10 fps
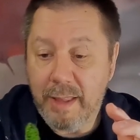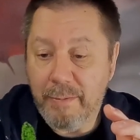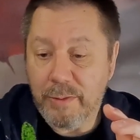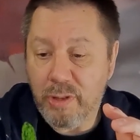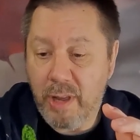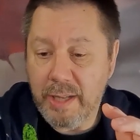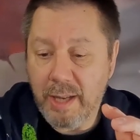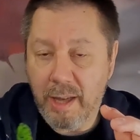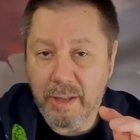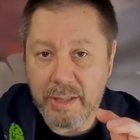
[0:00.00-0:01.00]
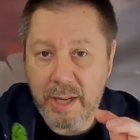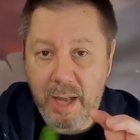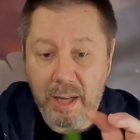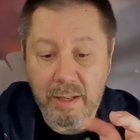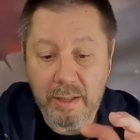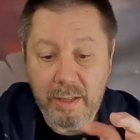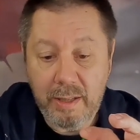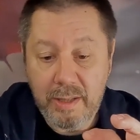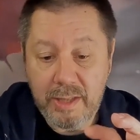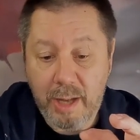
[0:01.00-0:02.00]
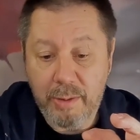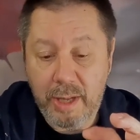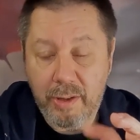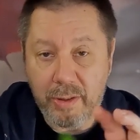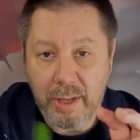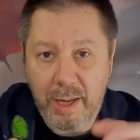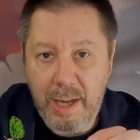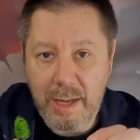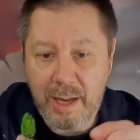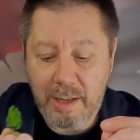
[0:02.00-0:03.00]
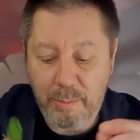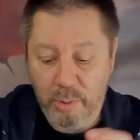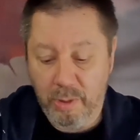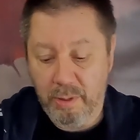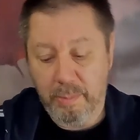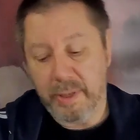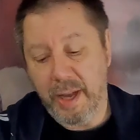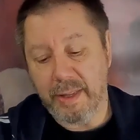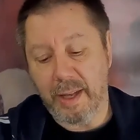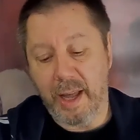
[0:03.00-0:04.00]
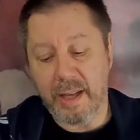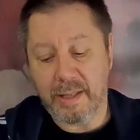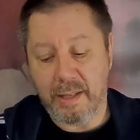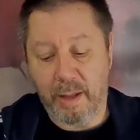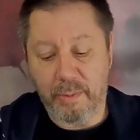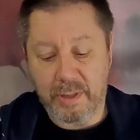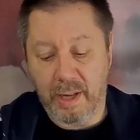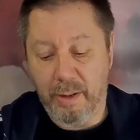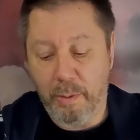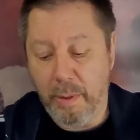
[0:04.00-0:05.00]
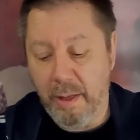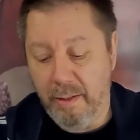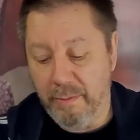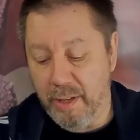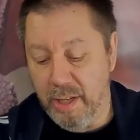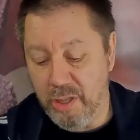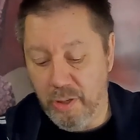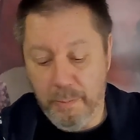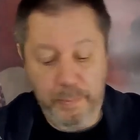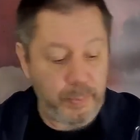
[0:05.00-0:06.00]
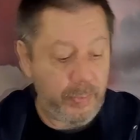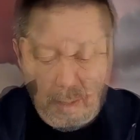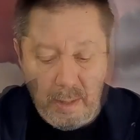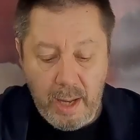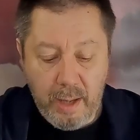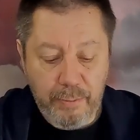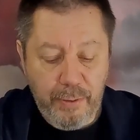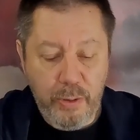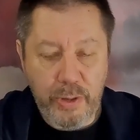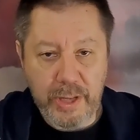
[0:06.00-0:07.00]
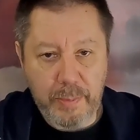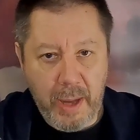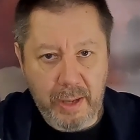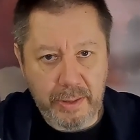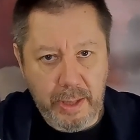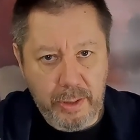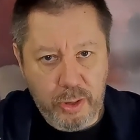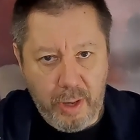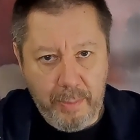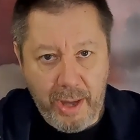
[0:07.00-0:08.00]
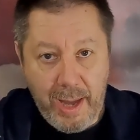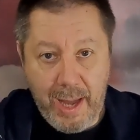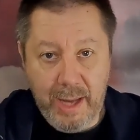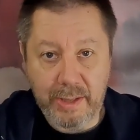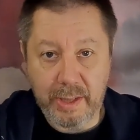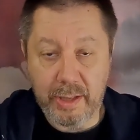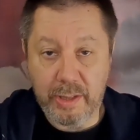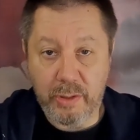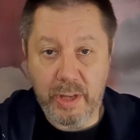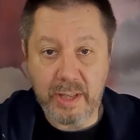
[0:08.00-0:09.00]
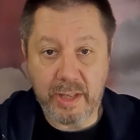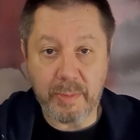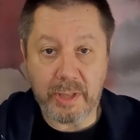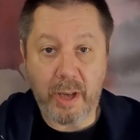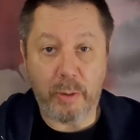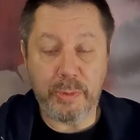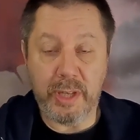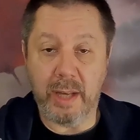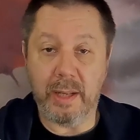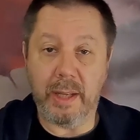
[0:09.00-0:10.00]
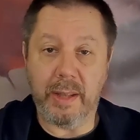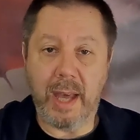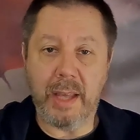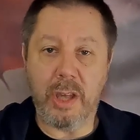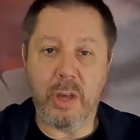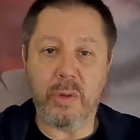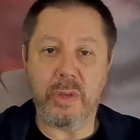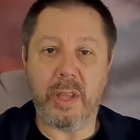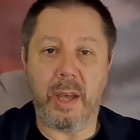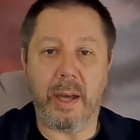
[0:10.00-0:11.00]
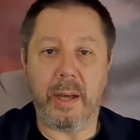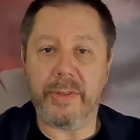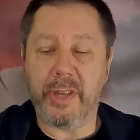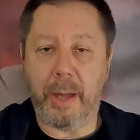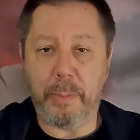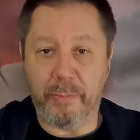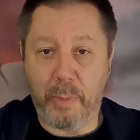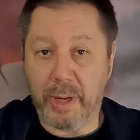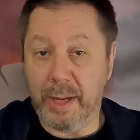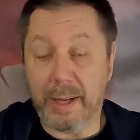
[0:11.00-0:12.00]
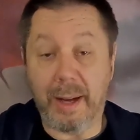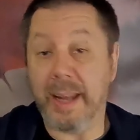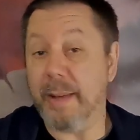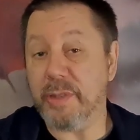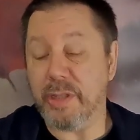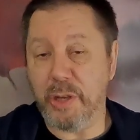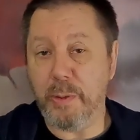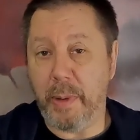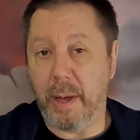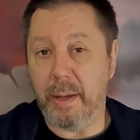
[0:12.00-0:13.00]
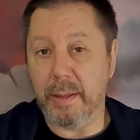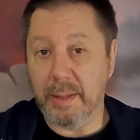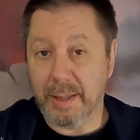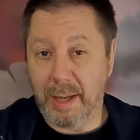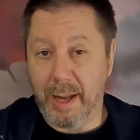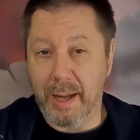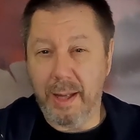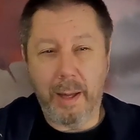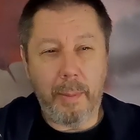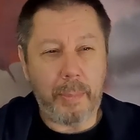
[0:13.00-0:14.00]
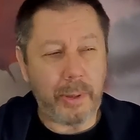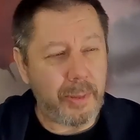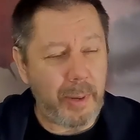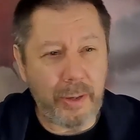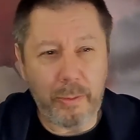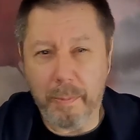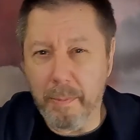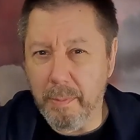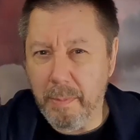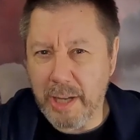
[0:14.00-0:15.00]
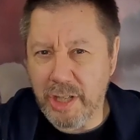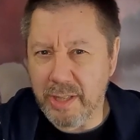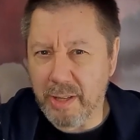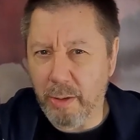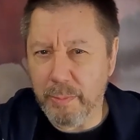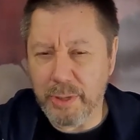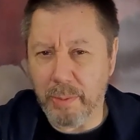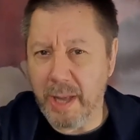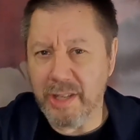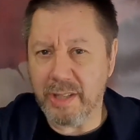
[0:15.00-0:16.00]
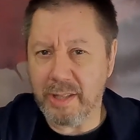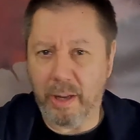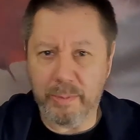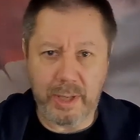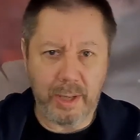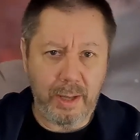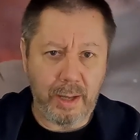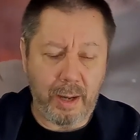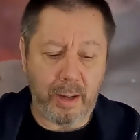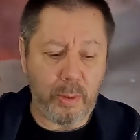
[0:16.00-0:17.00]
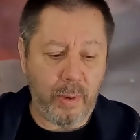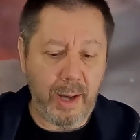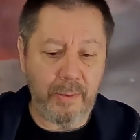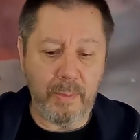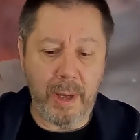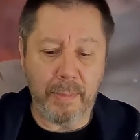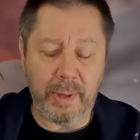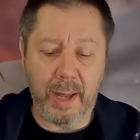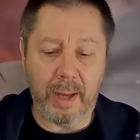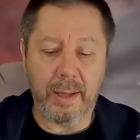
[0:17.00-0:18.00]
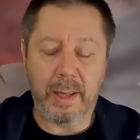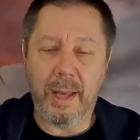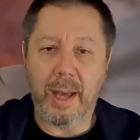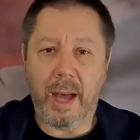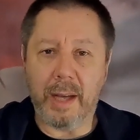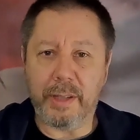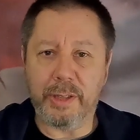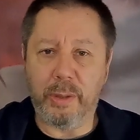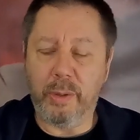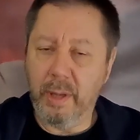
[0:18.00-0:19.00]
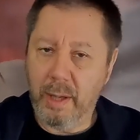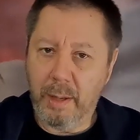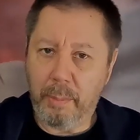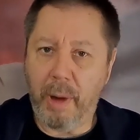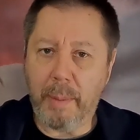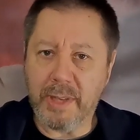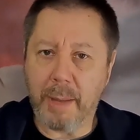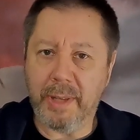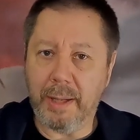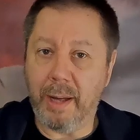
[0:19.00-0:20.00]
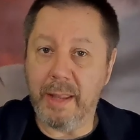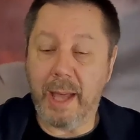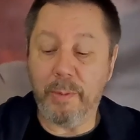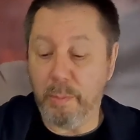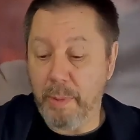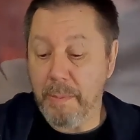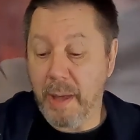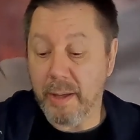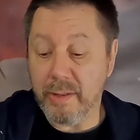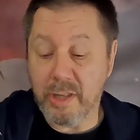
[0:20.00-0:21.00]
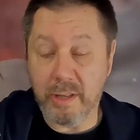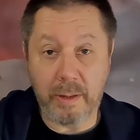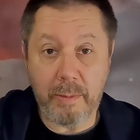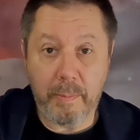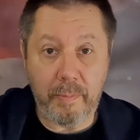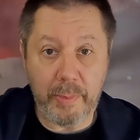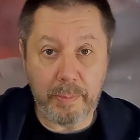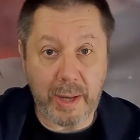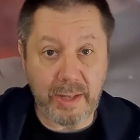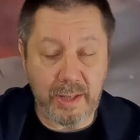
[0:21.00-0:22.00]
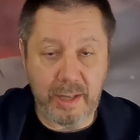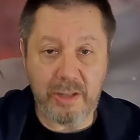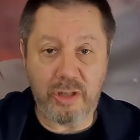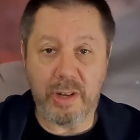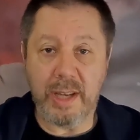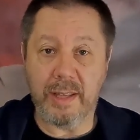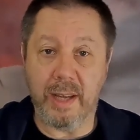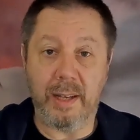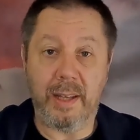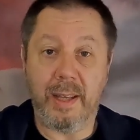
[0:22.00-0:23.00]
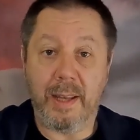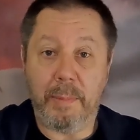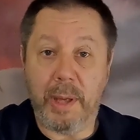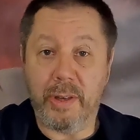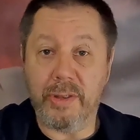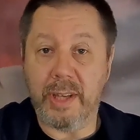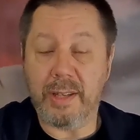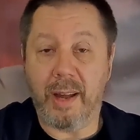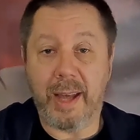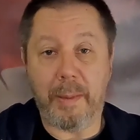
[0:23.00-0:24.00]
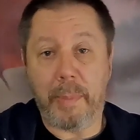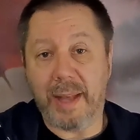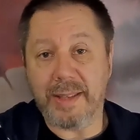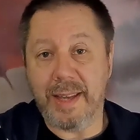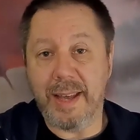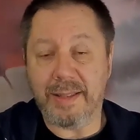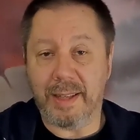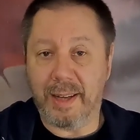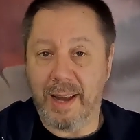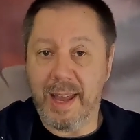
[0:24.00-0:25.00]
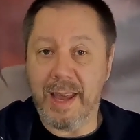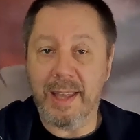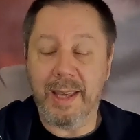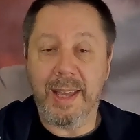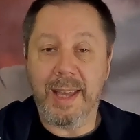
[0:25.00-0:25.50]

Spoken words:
They've dried hard now, so they're not going to lean anymore, but nonetheless that was a little bit of an issue. Now a few years back I did try my hand at doing some sculpting, and that used a type of modelling clay. It was a two-part clay, possibly called Sculpt or Magic Sculpt, can't quite remember now. And I thought perhaps something like that would be better to base these trees in, because it's like a putty, it's a clay,